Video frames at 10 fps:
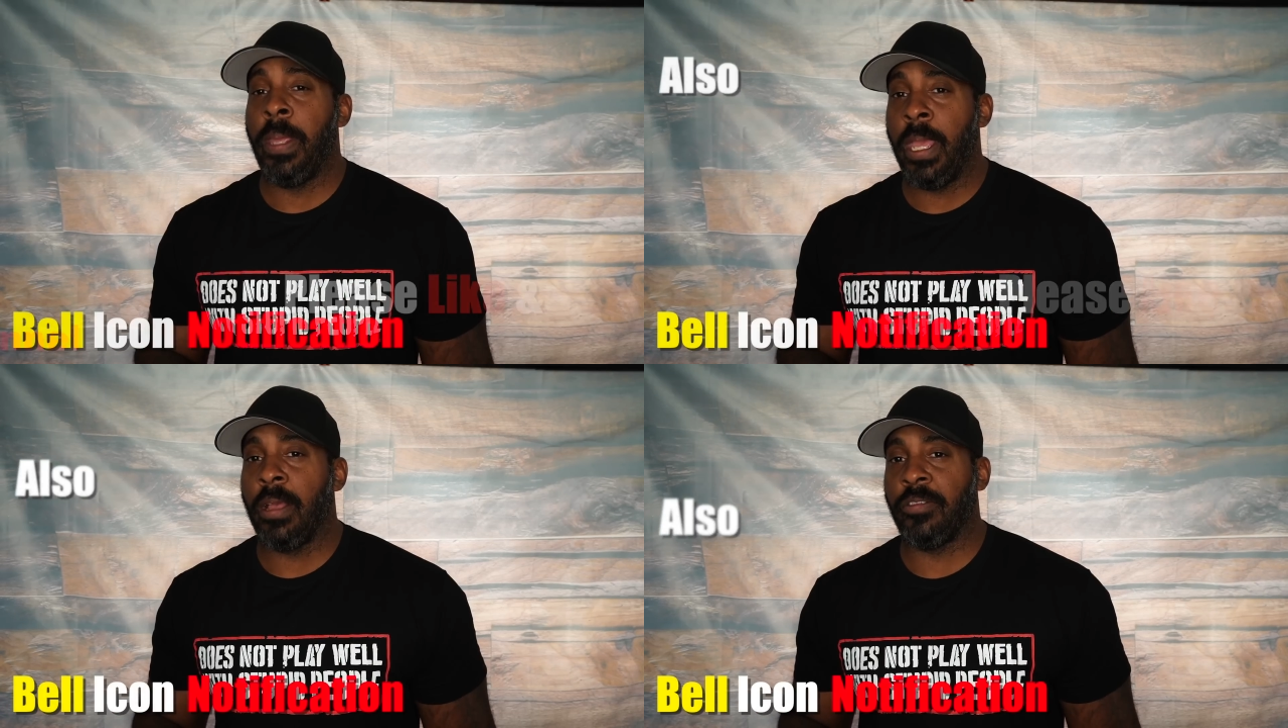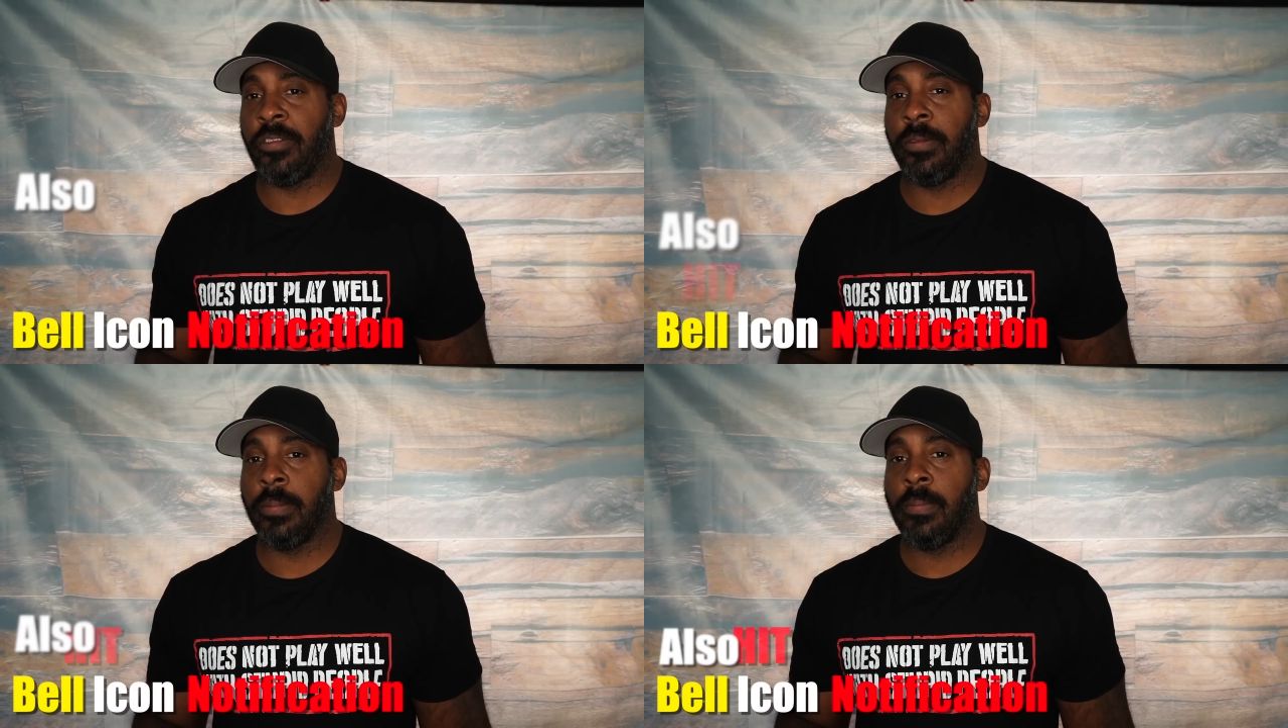
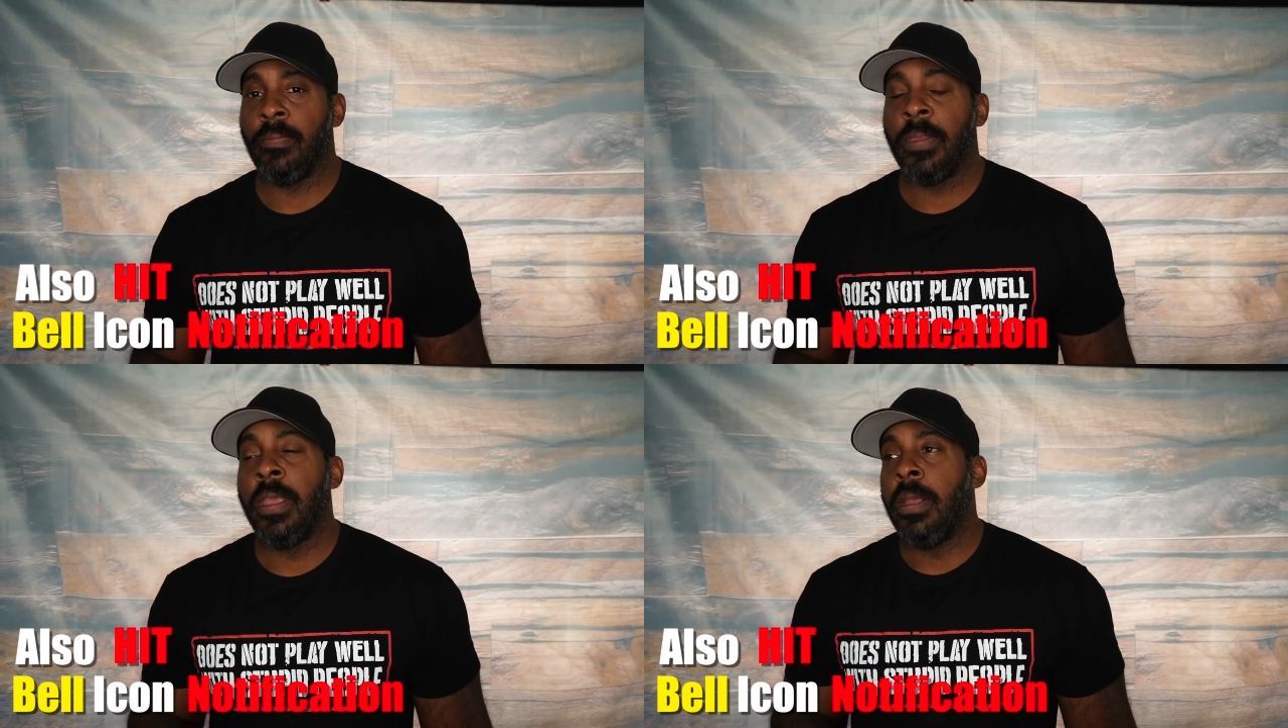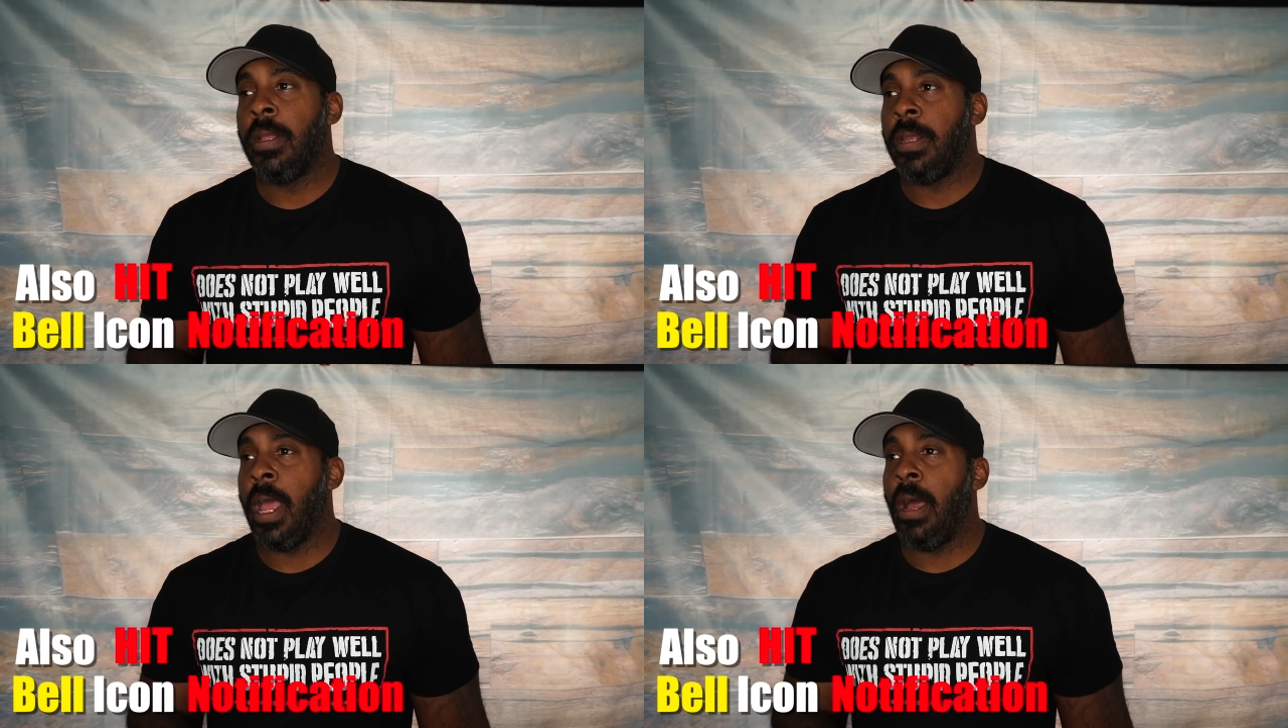BS.
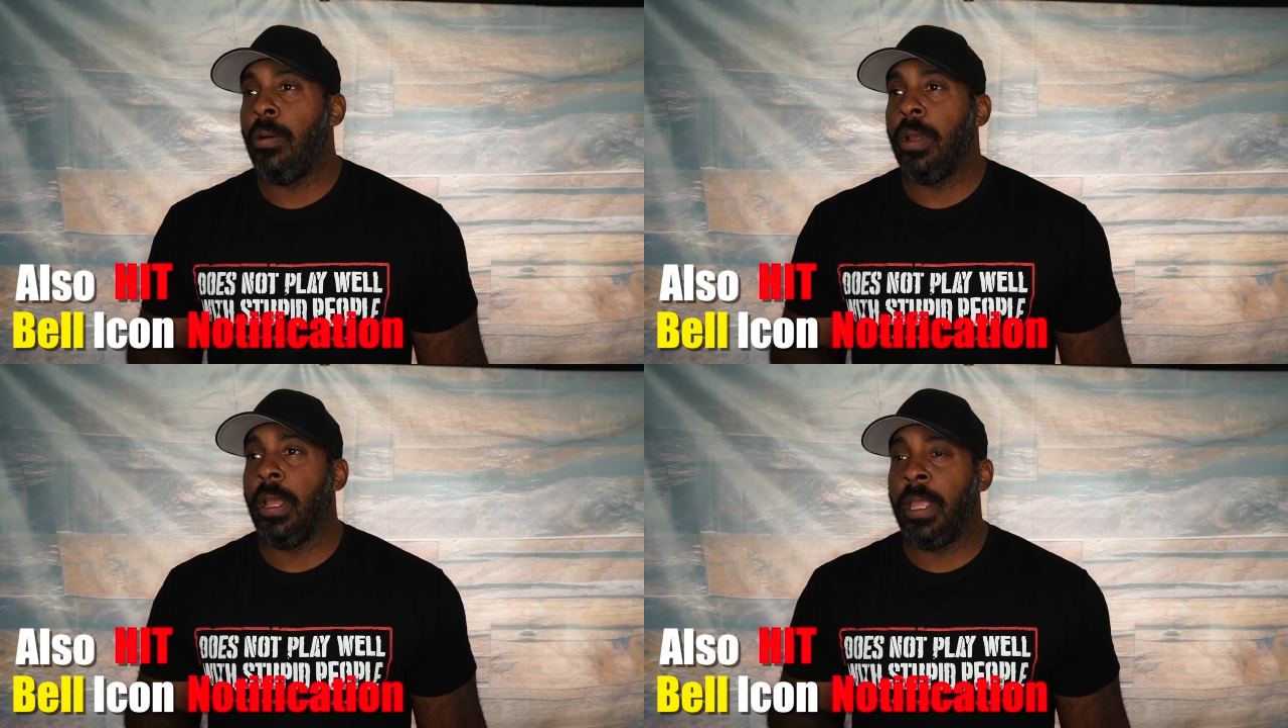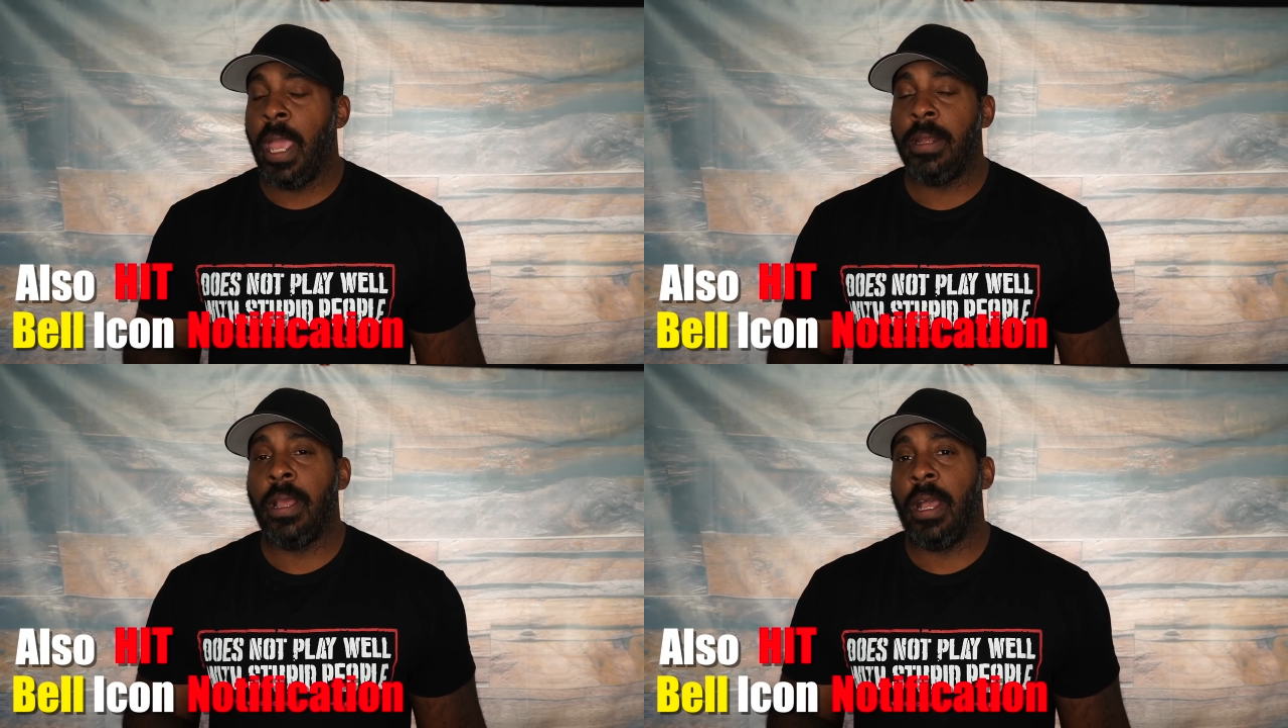Now,
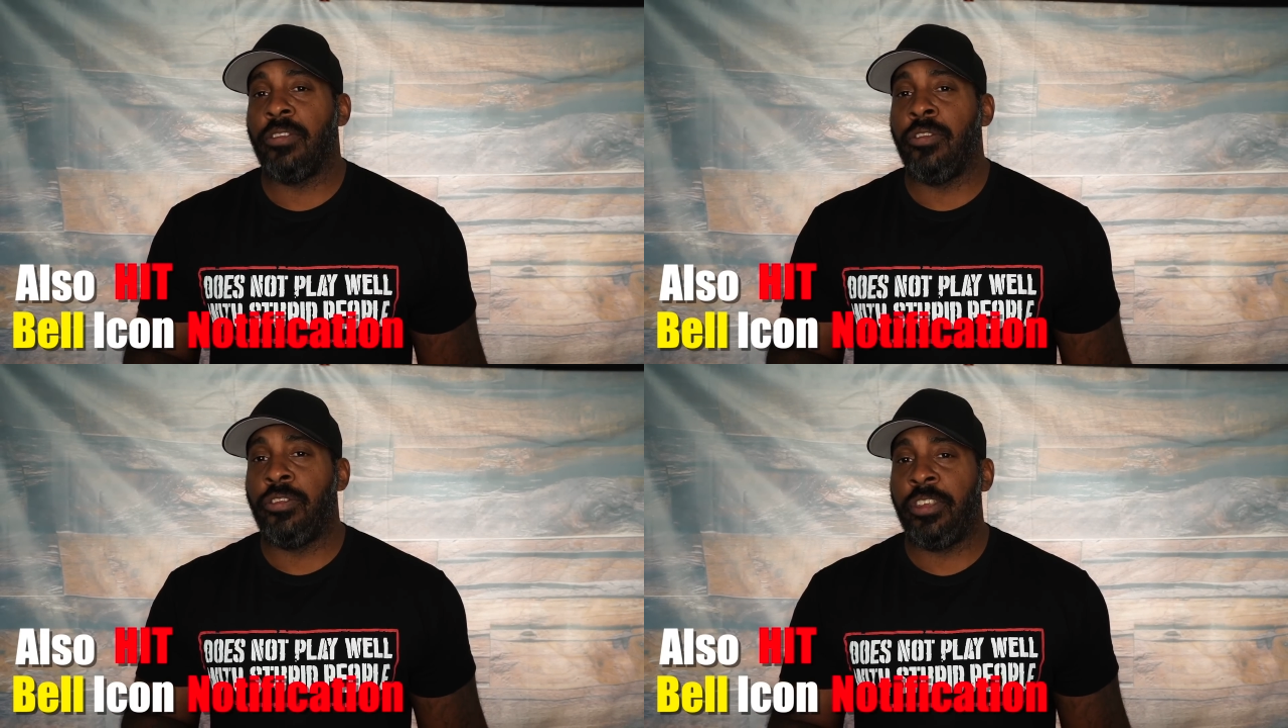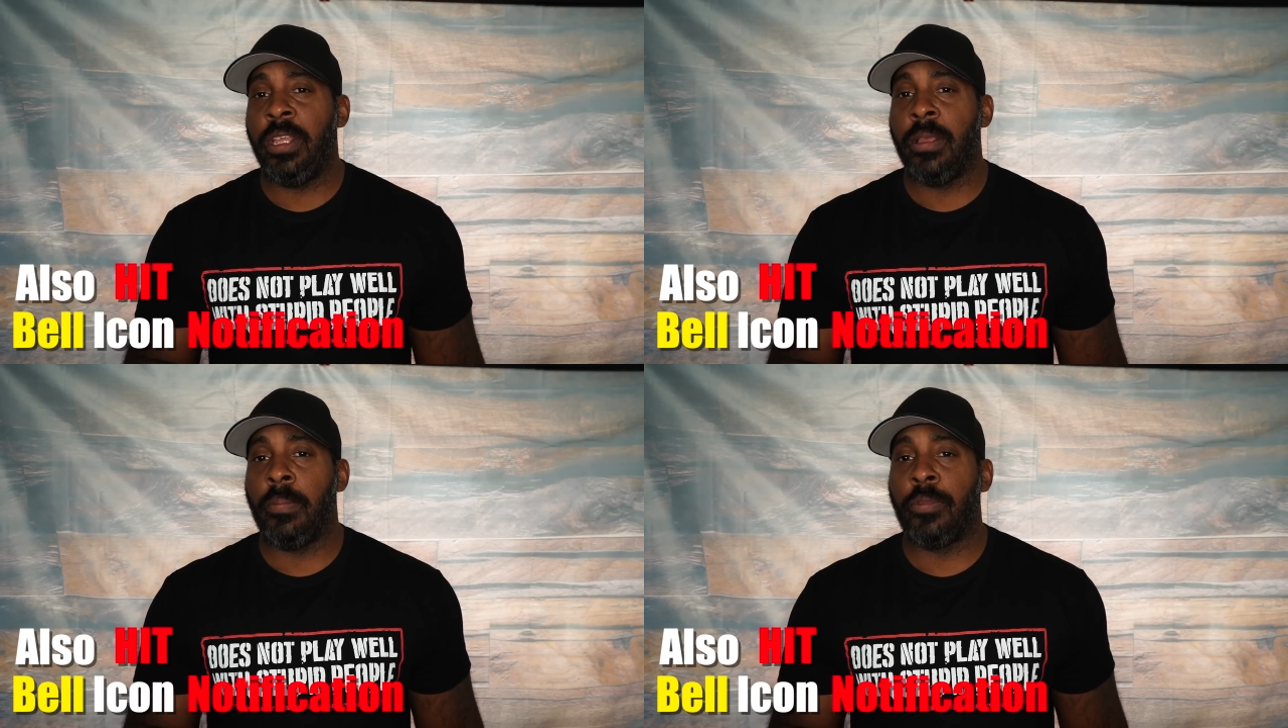again, guys, you
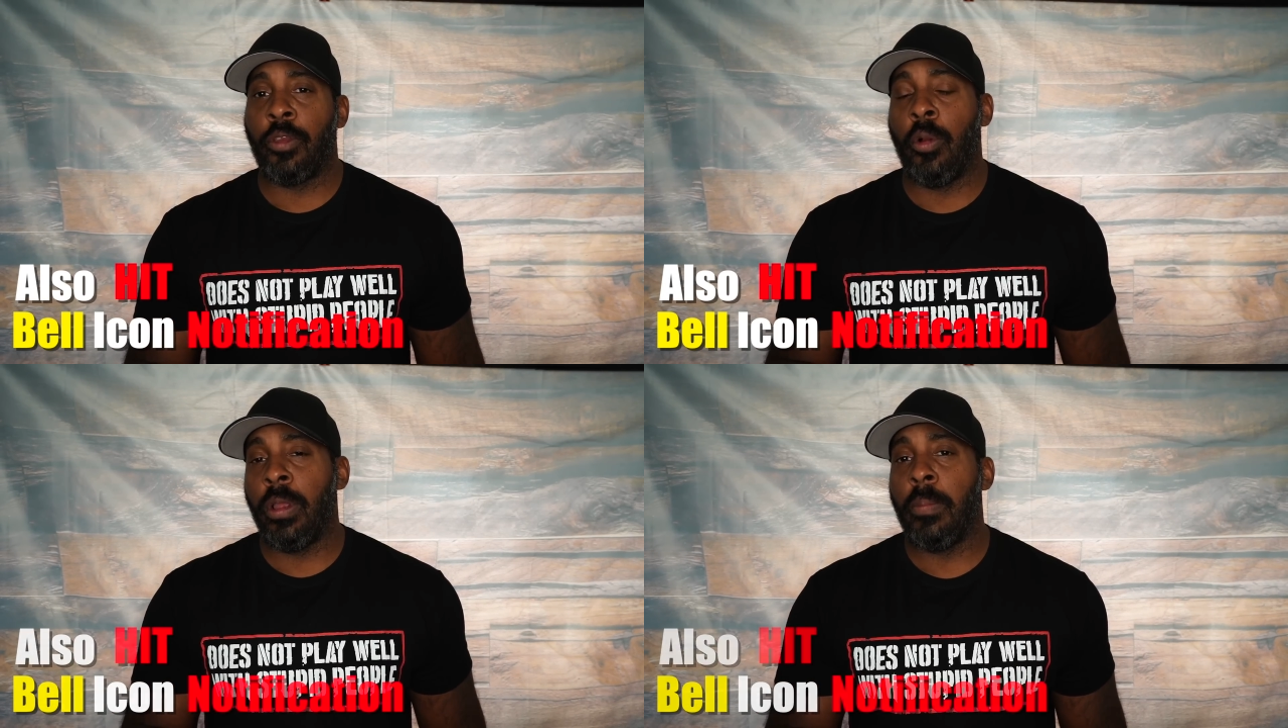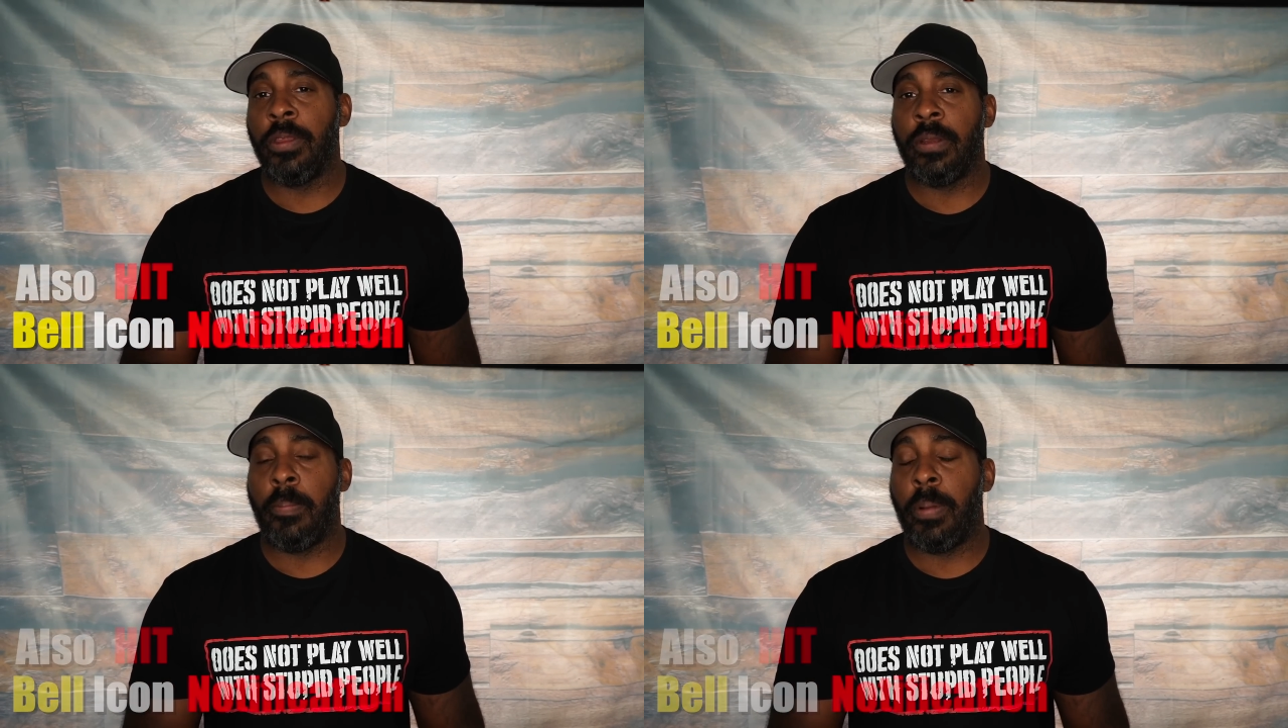see them throwing him
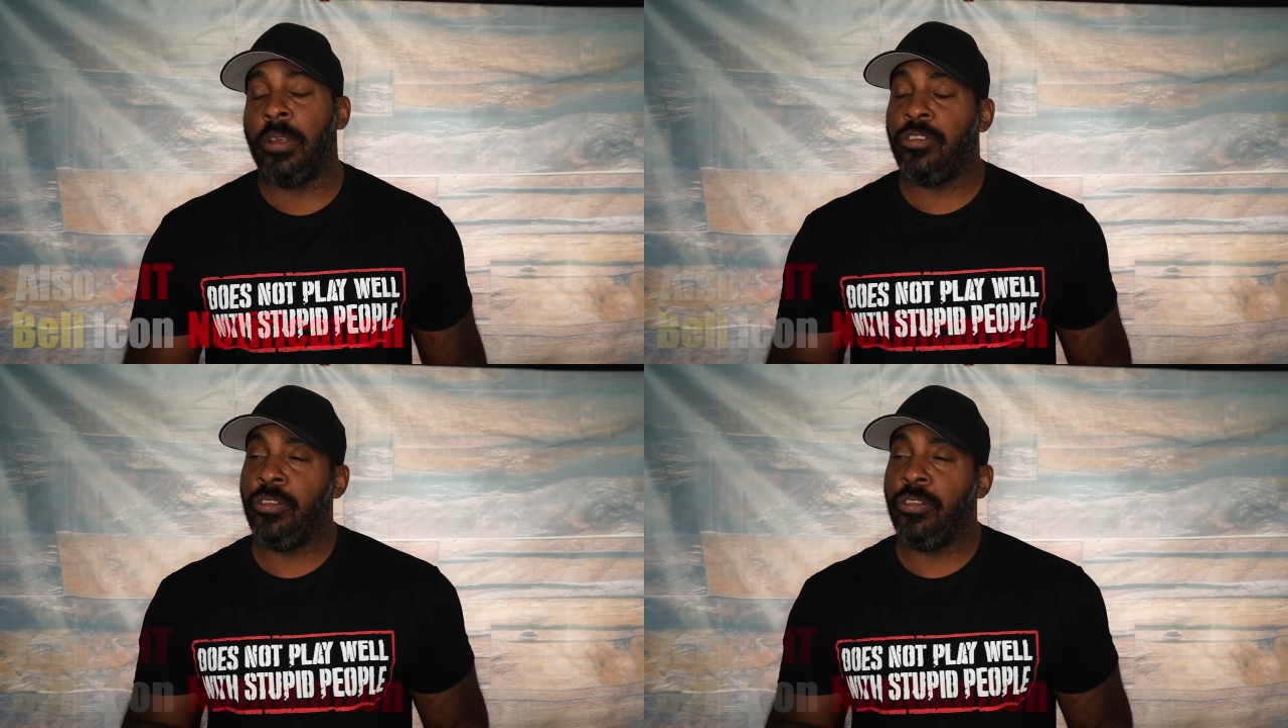under the bus.